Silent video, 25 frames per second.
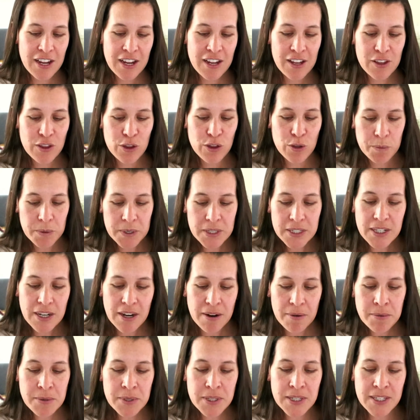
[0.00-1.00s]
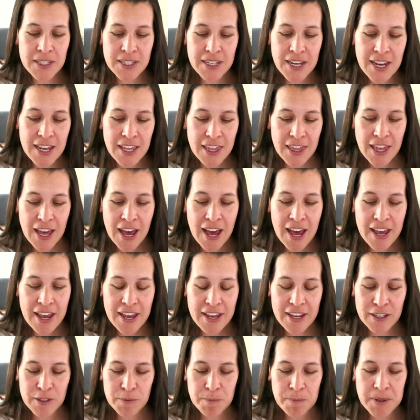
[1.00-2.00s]
The reason I was saying that
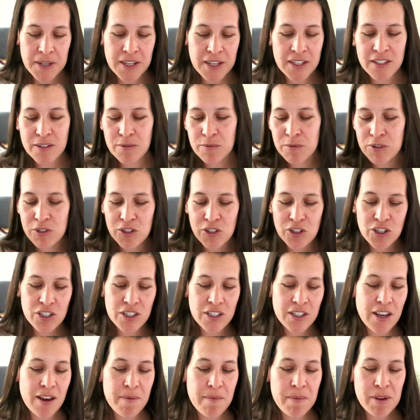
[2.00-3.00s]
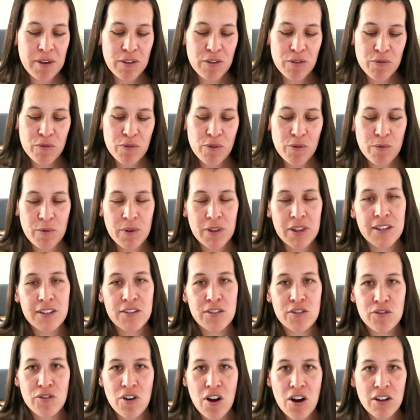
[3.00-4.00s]
is because it was just coming through really
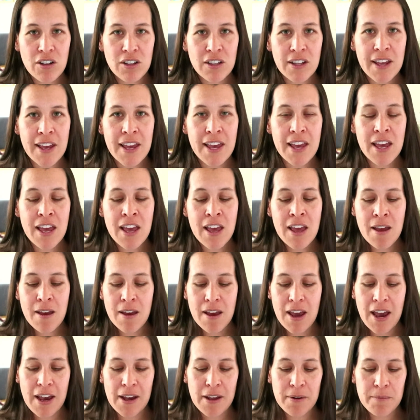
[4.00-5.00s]
strongly, and